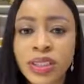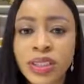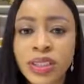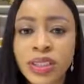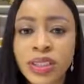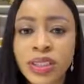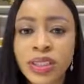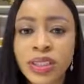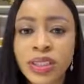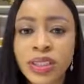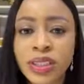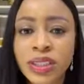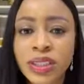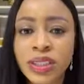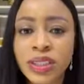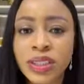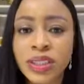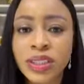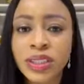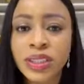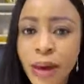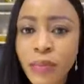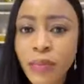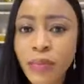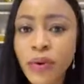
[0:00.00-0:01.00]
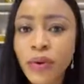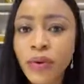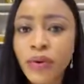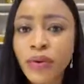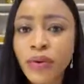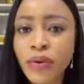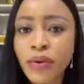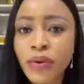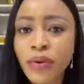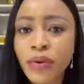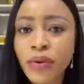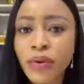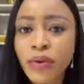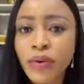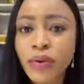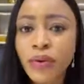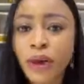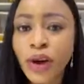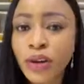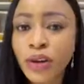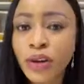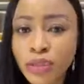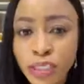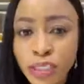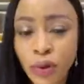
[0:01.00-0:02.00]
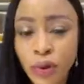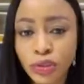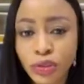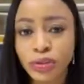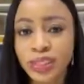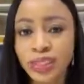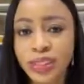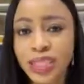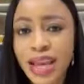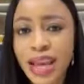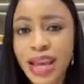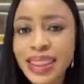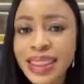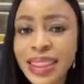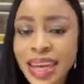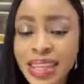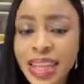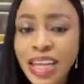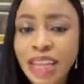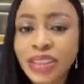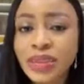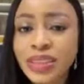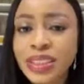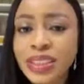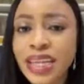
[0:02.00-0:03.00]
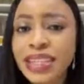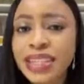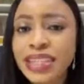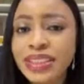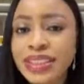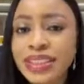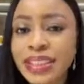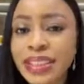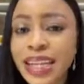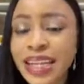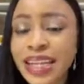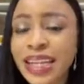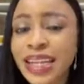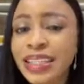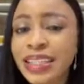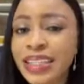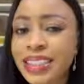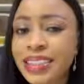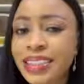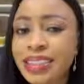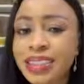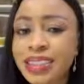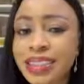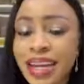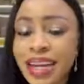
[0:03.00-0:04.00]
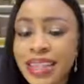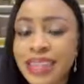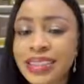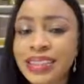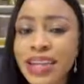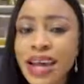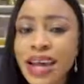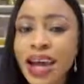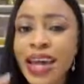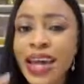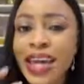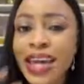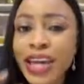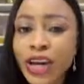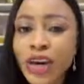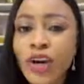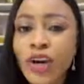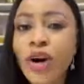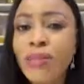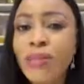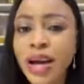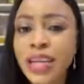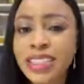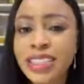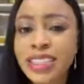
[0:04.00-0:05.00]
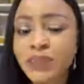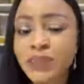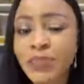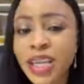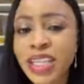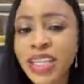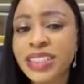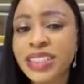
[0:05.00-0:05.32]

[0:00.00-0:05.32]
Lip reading: among over 100 countries, then that should send a signal that e-commerce